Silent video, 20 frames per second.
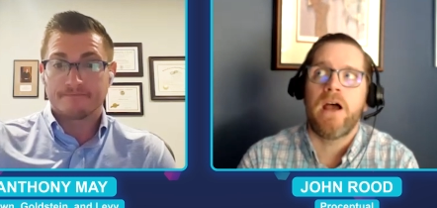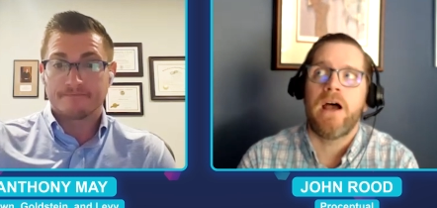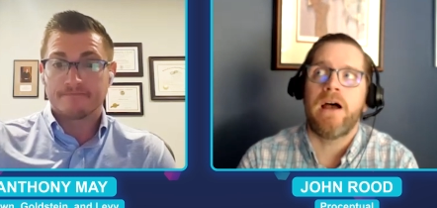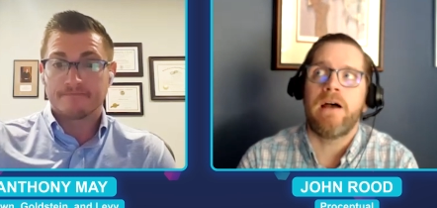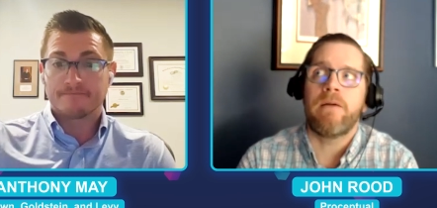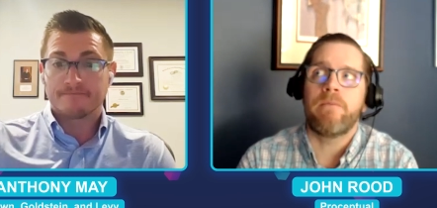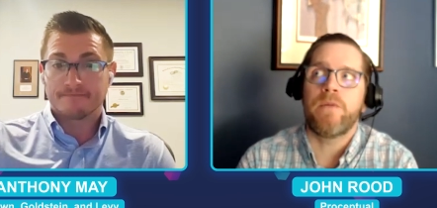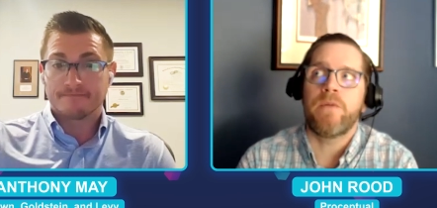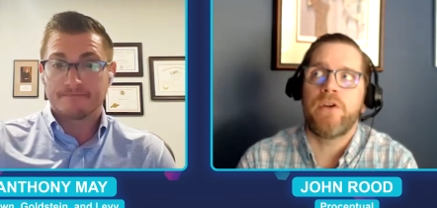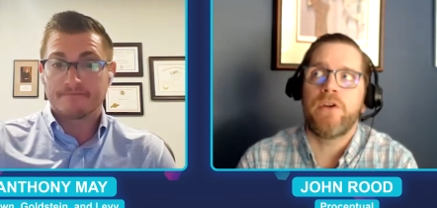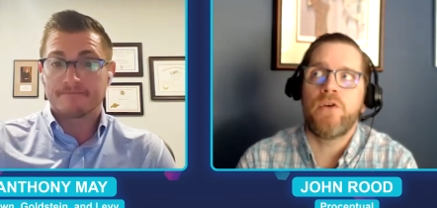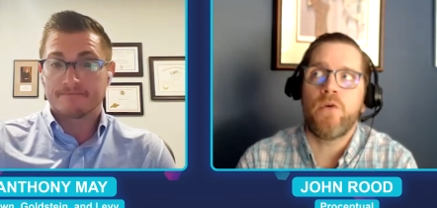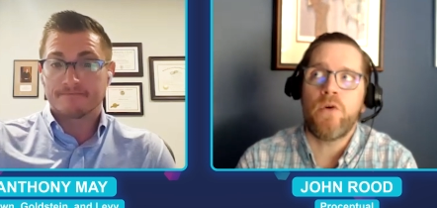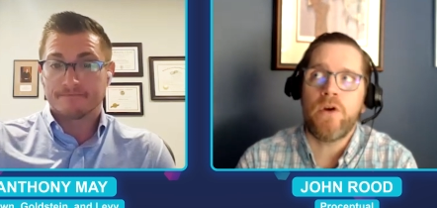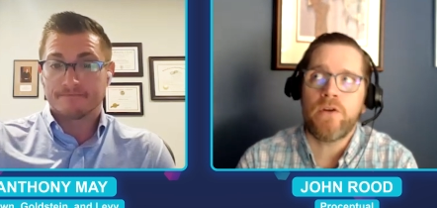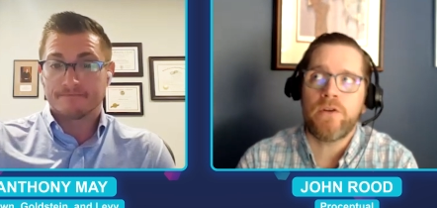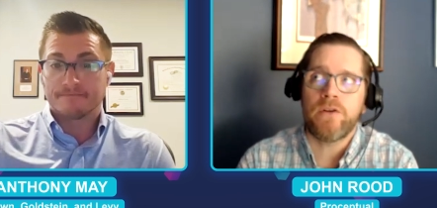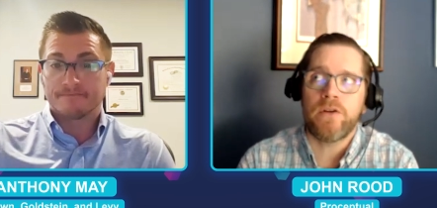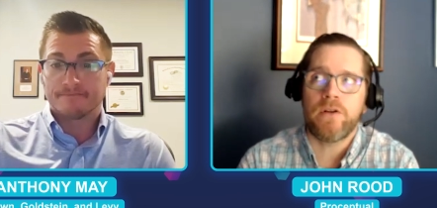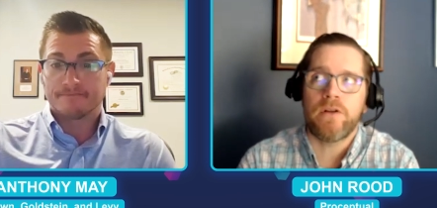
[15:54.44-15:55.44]
Speaker 1: Um, New
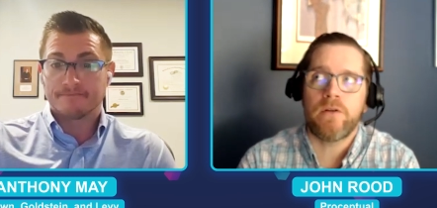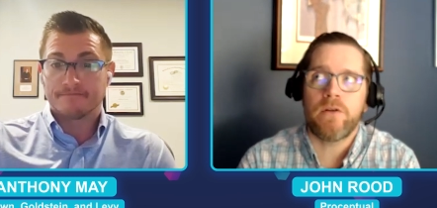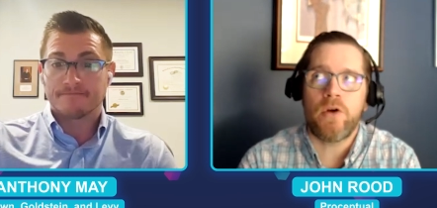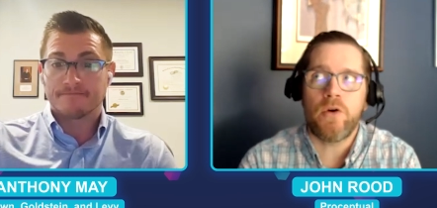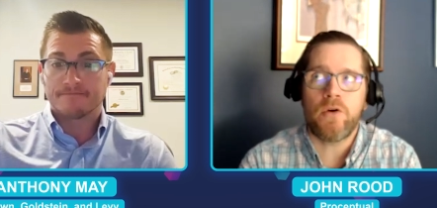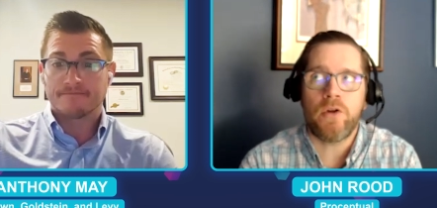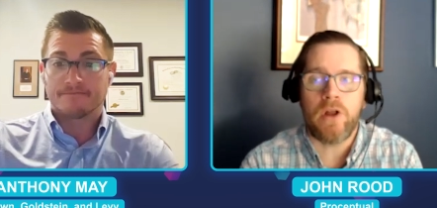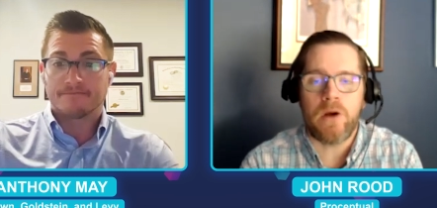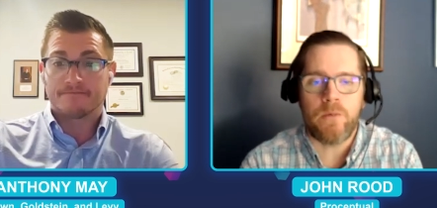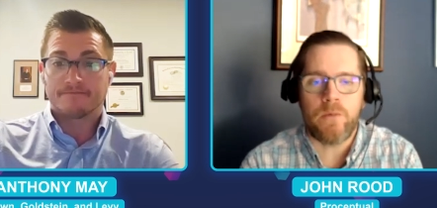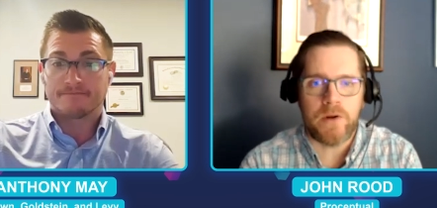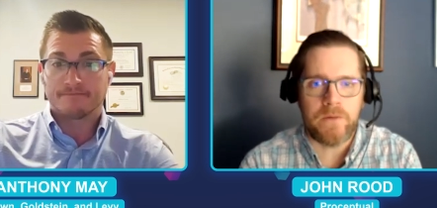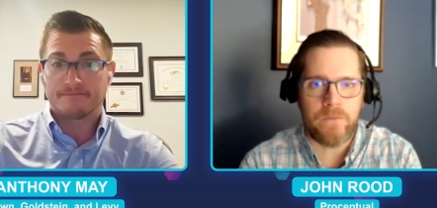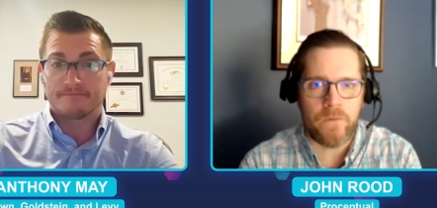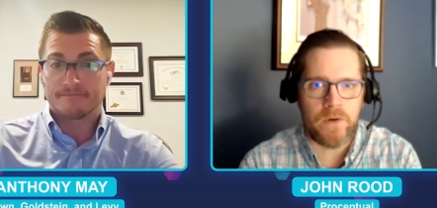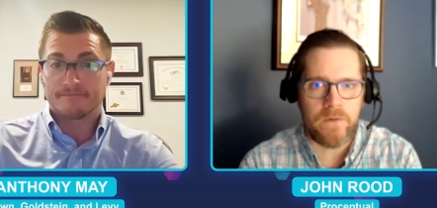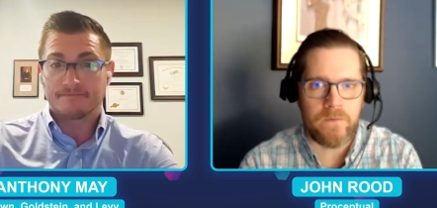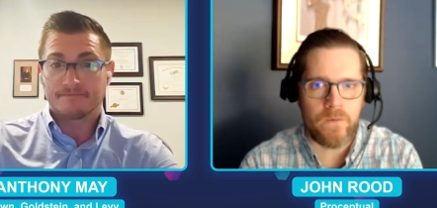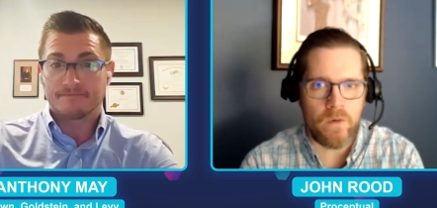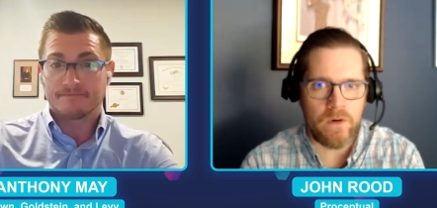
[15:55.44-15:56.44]
York Local Law
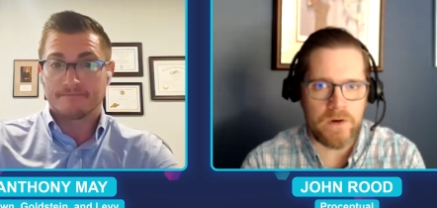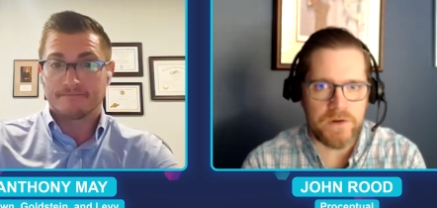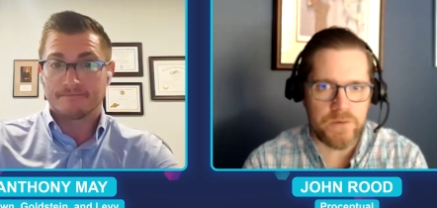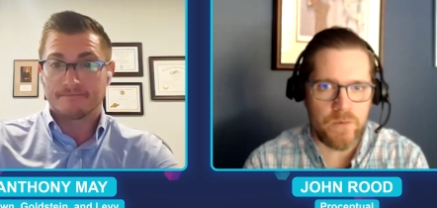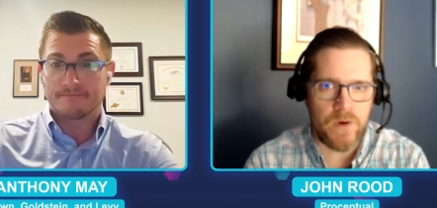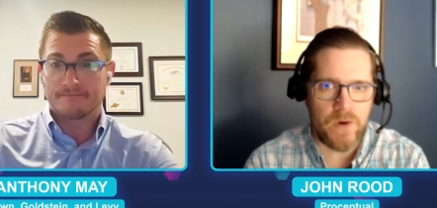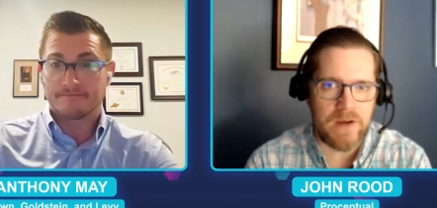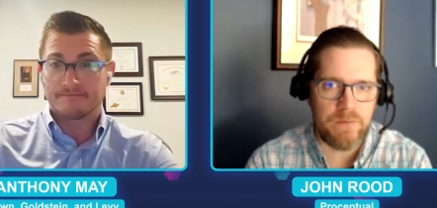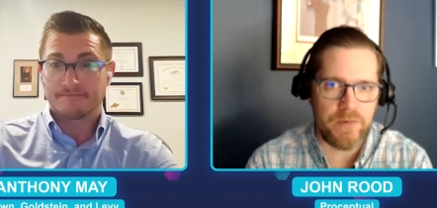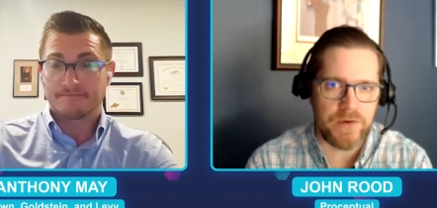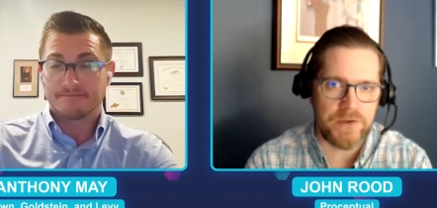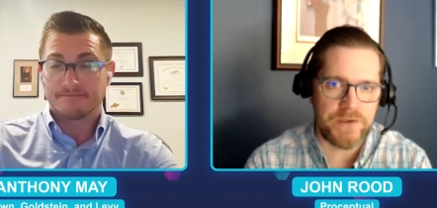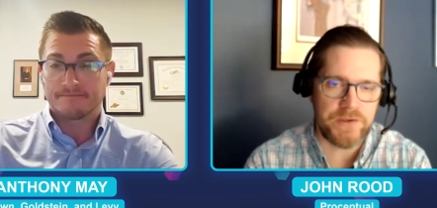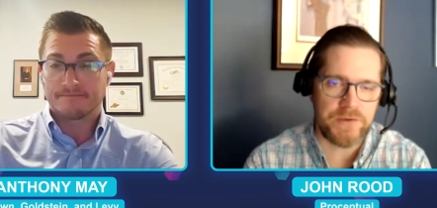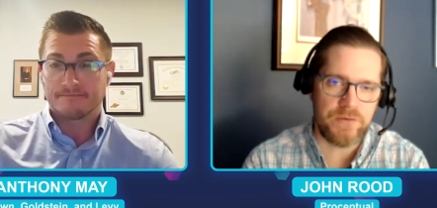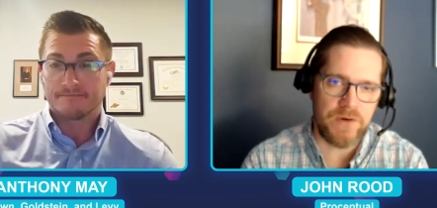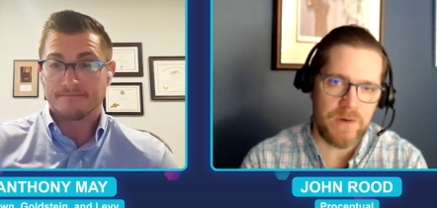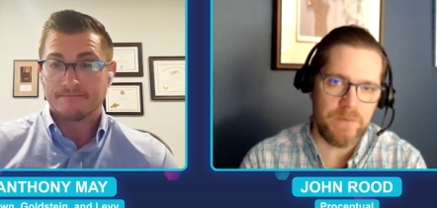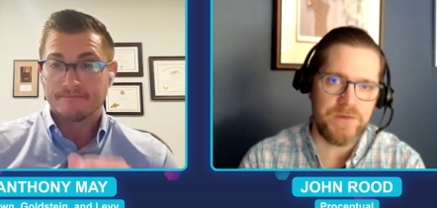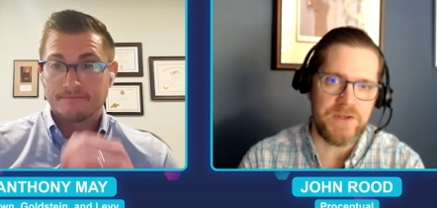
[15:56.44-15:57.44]
144 is quite
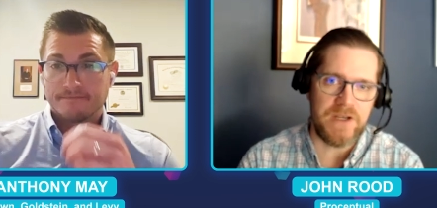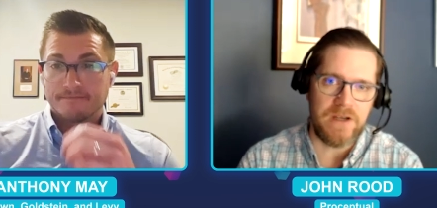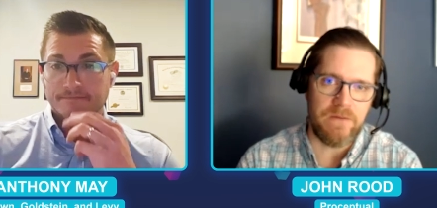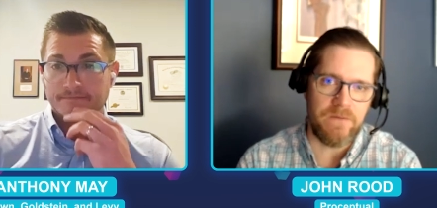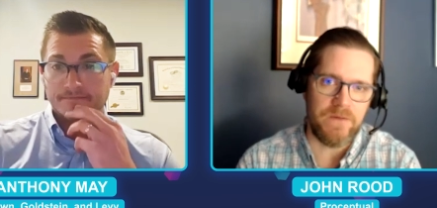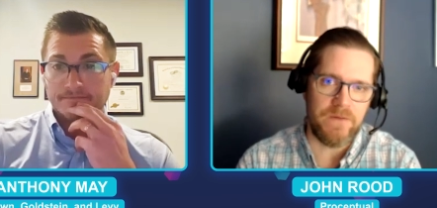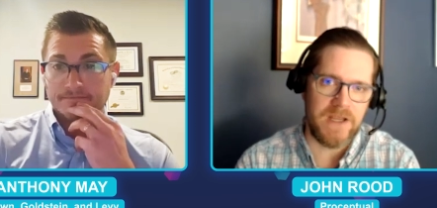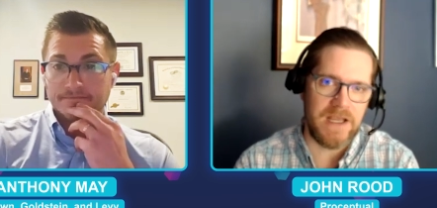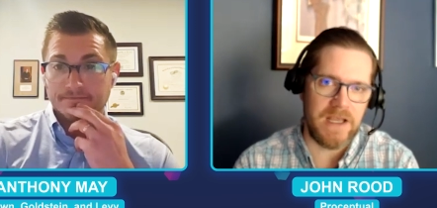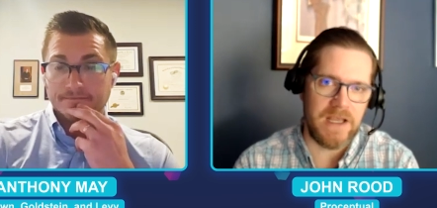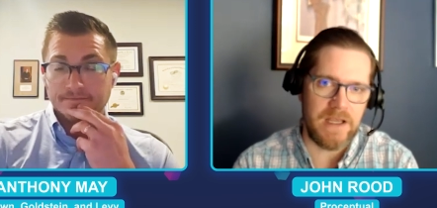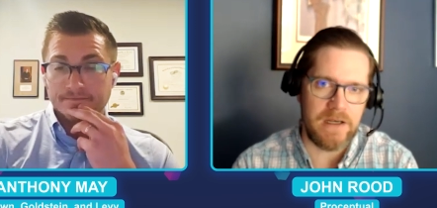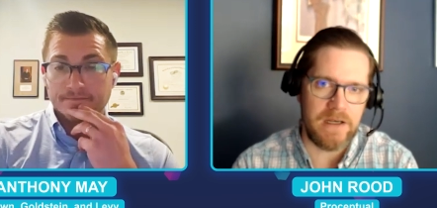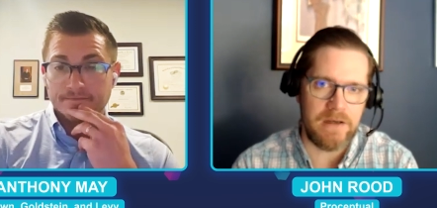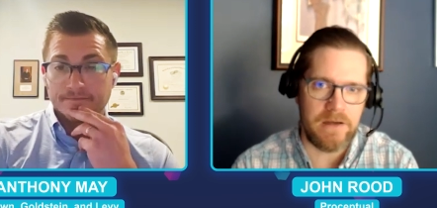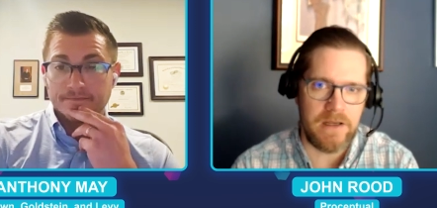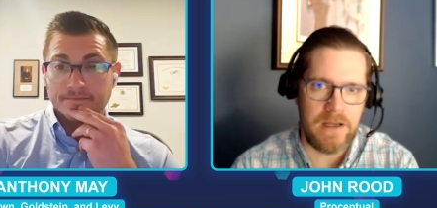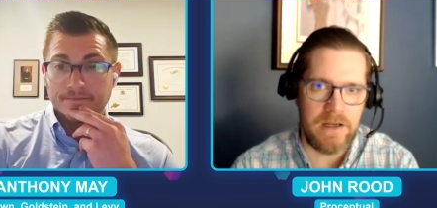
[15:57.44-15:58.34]
prescriptive in